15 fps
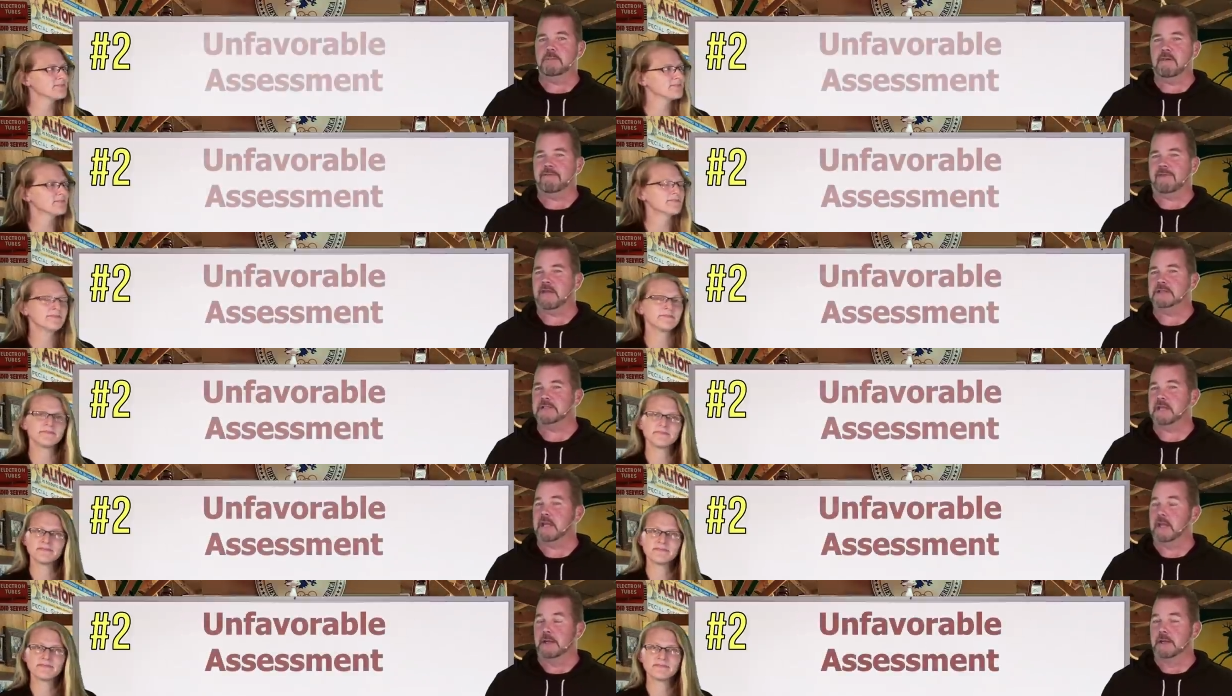Speaker 1: be
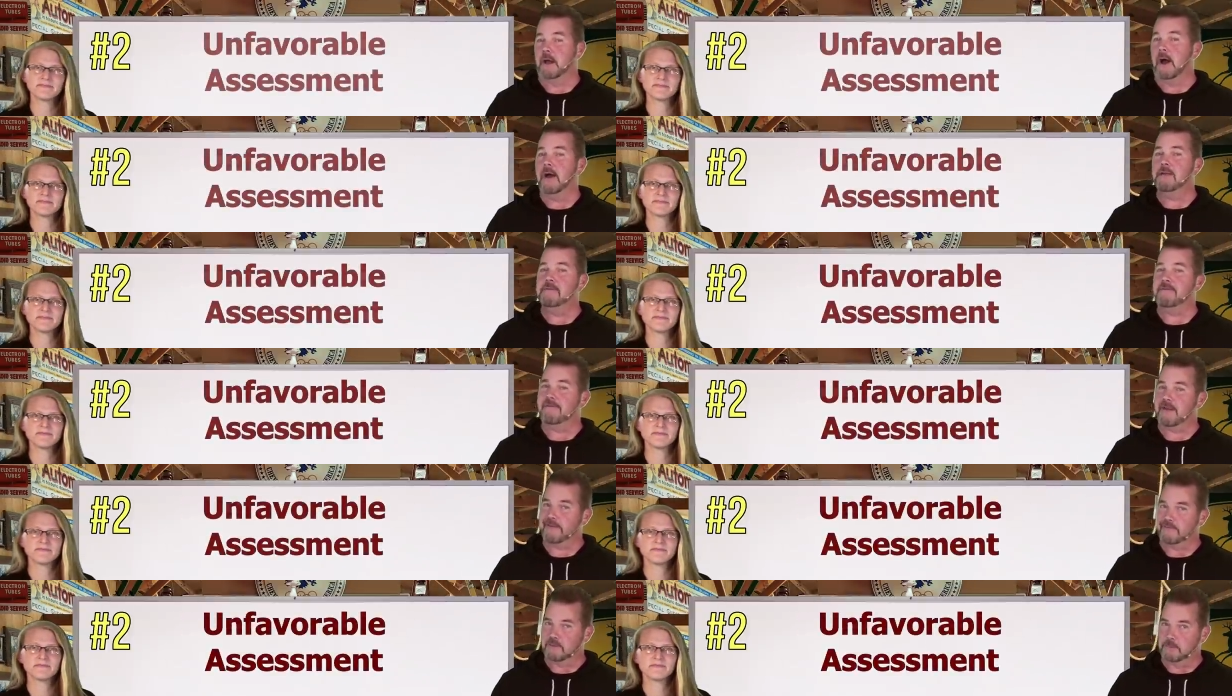facing an
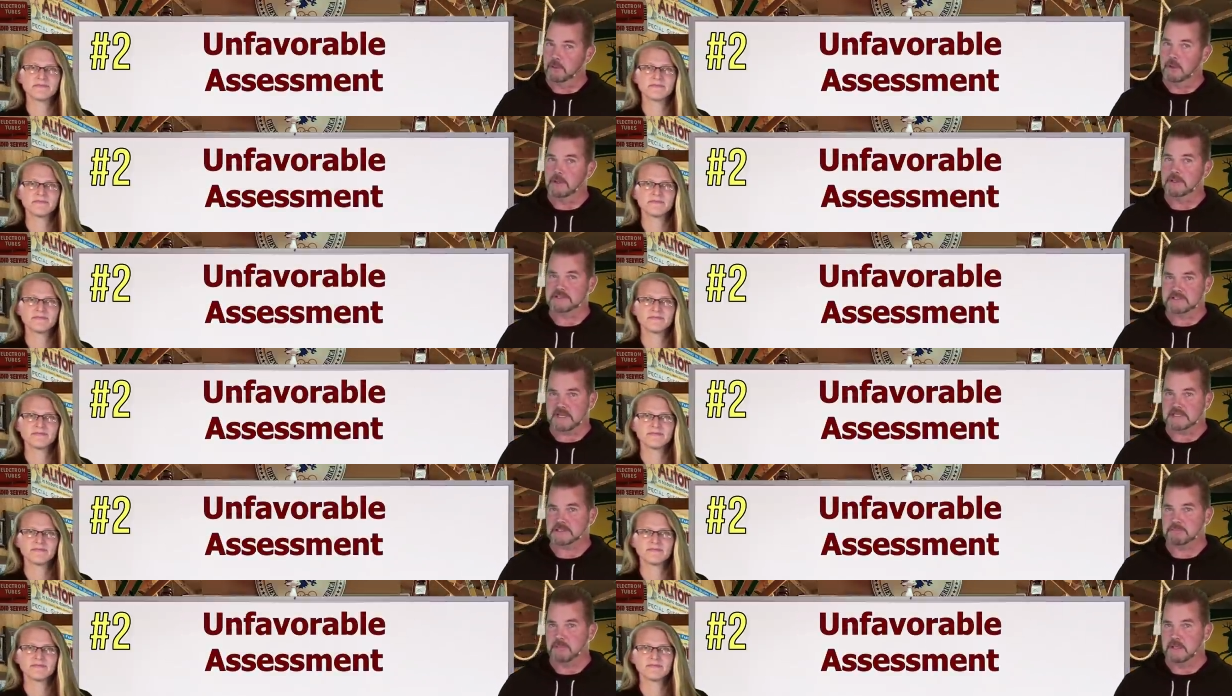unfavorable
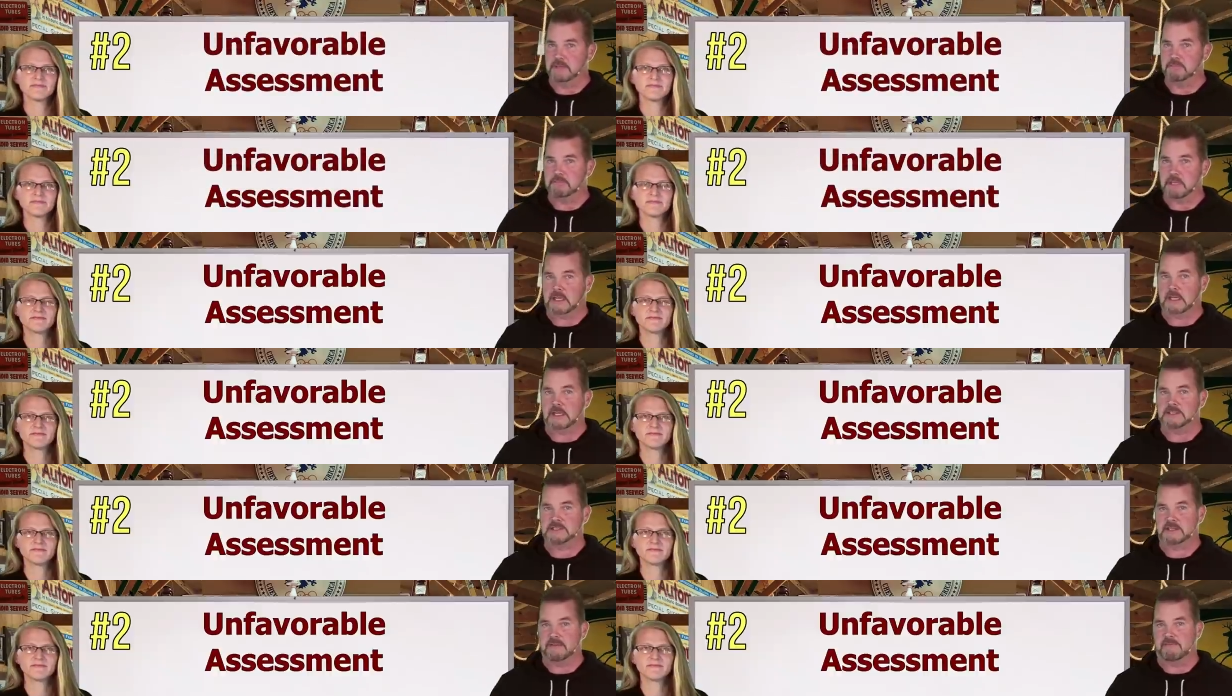assessment
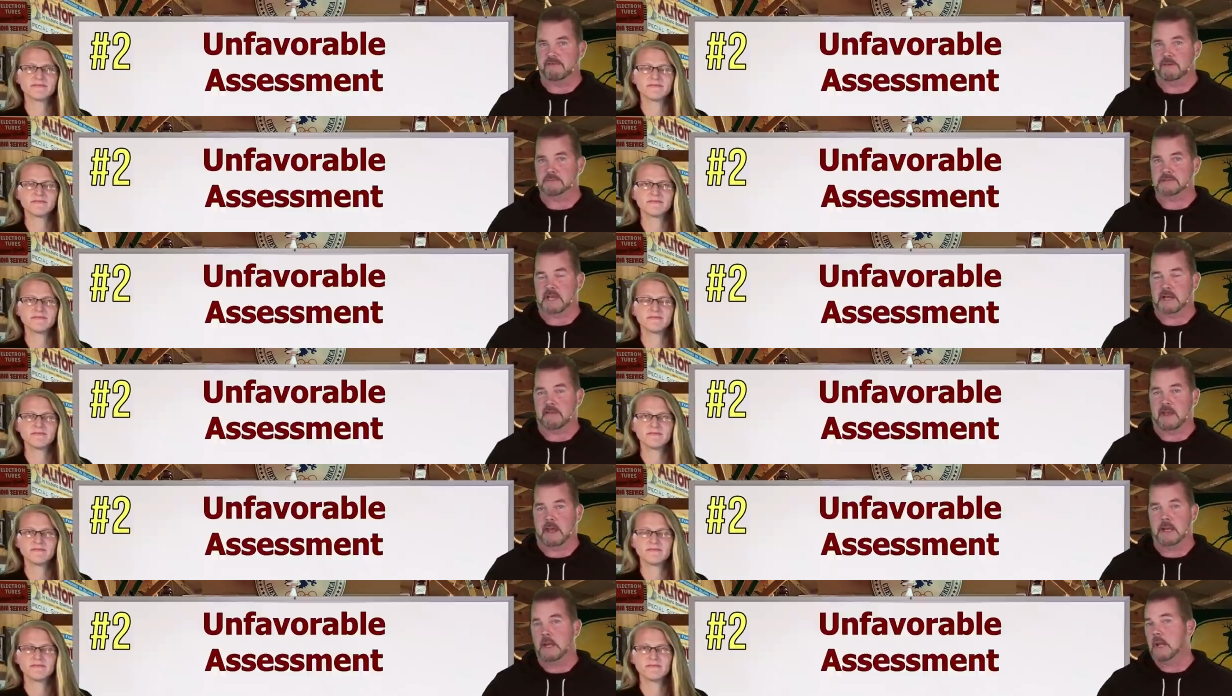because on the flip side of
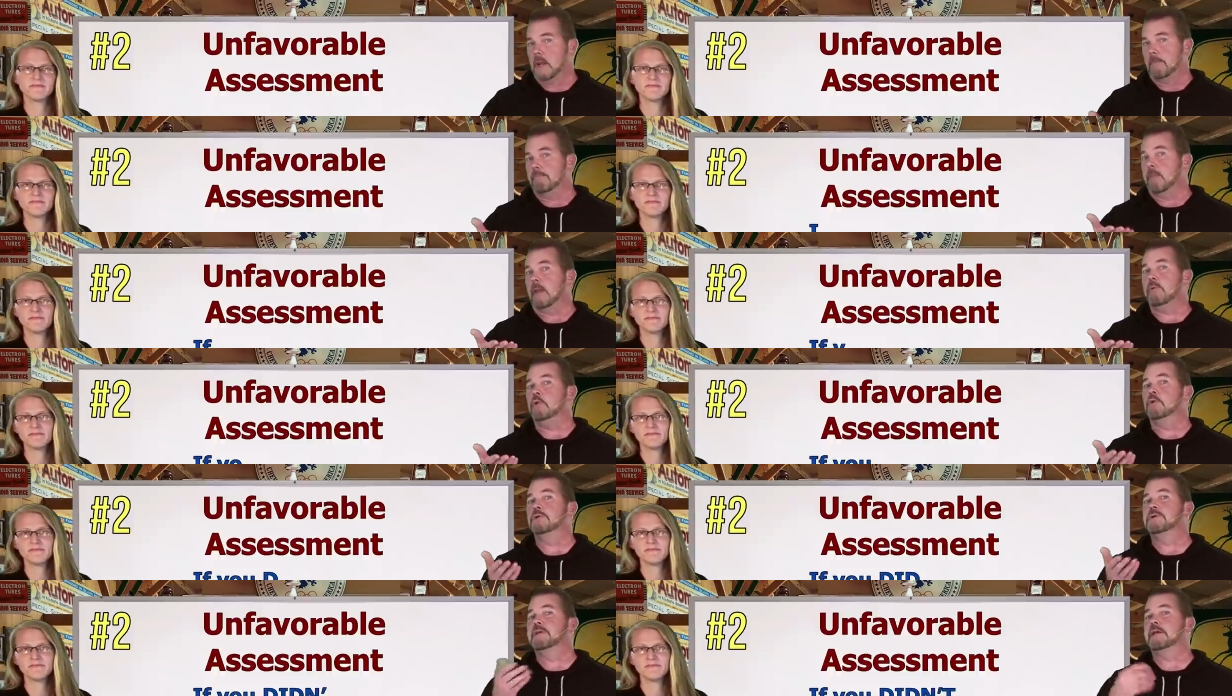that, maybe
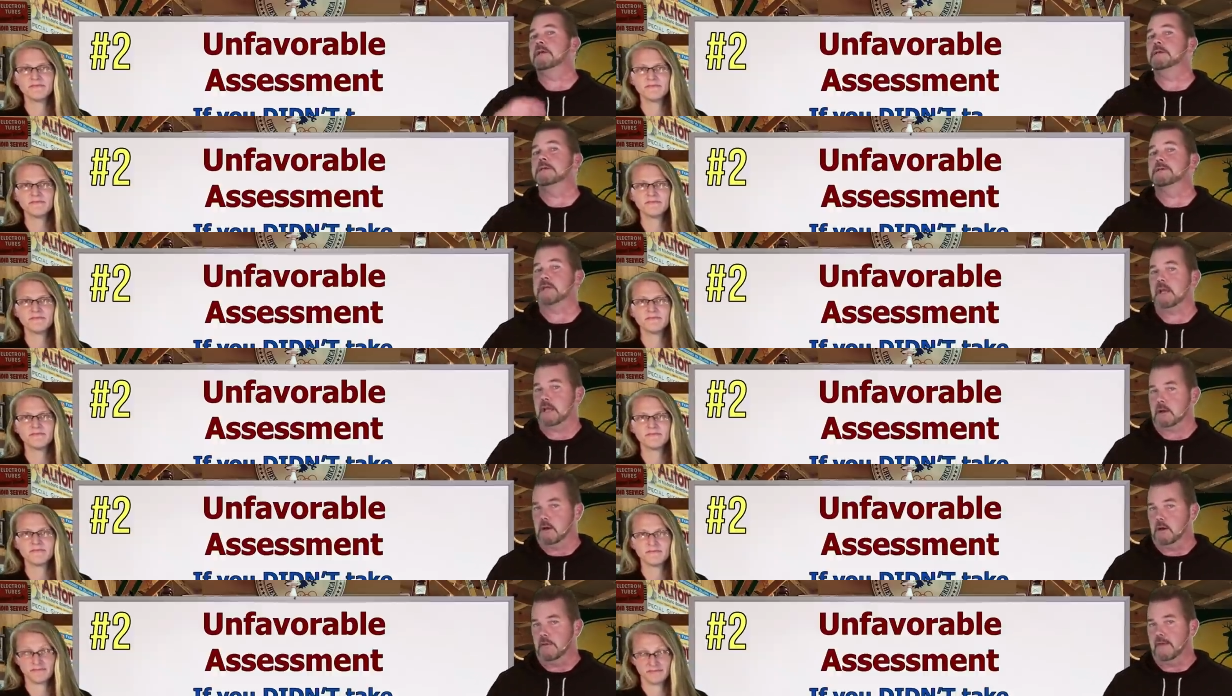you didn't
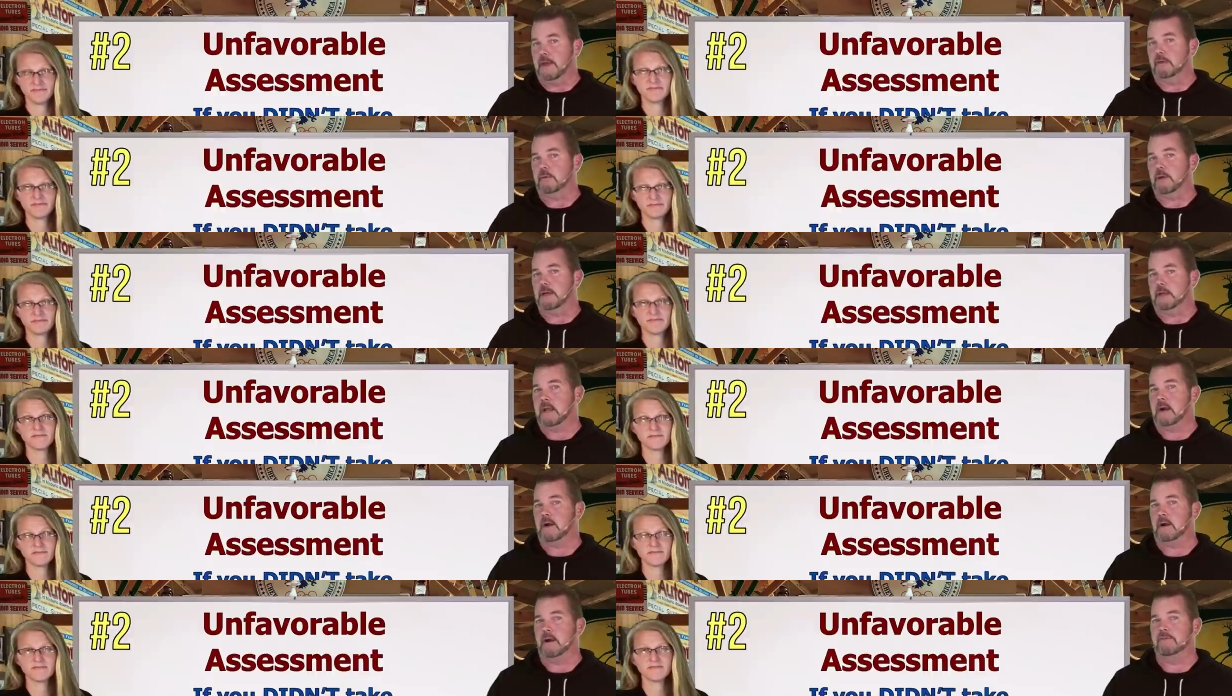take all that great a
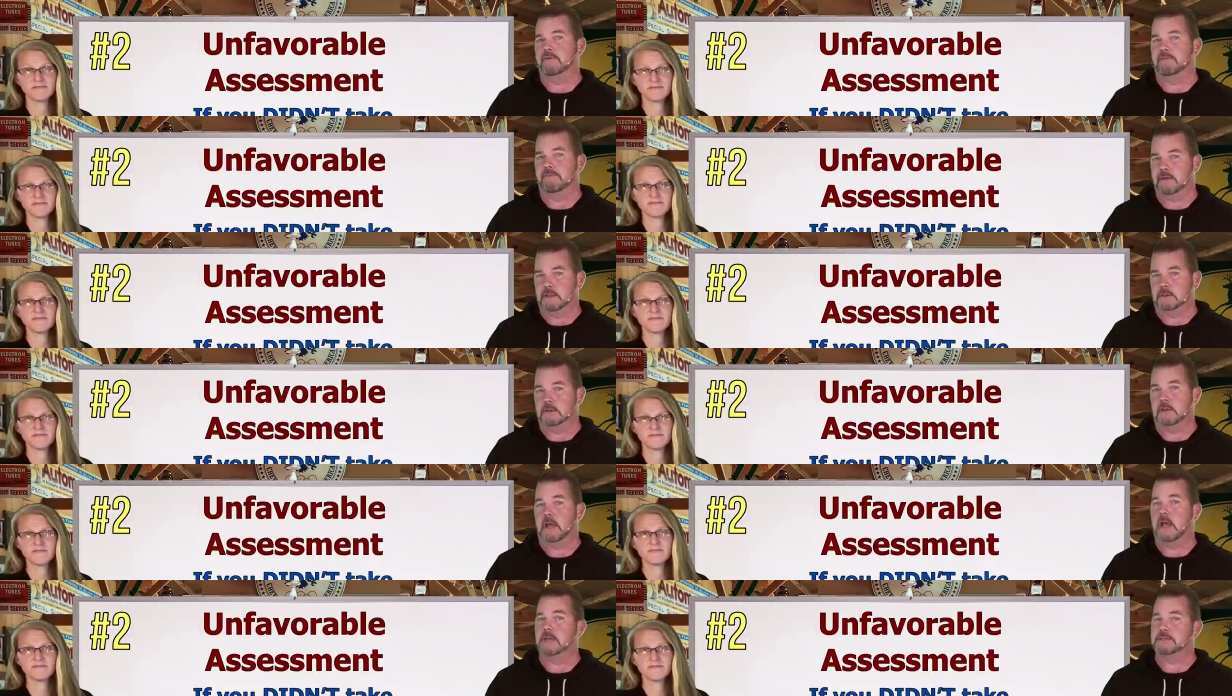care of the
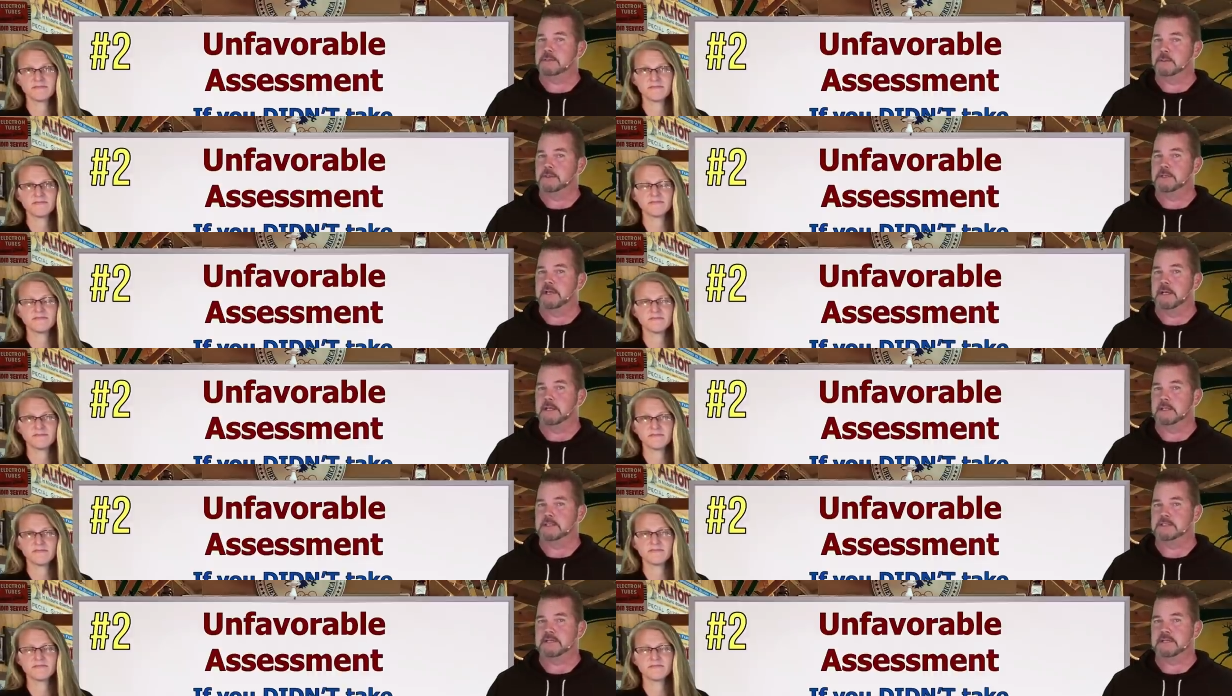vehicle as you intended.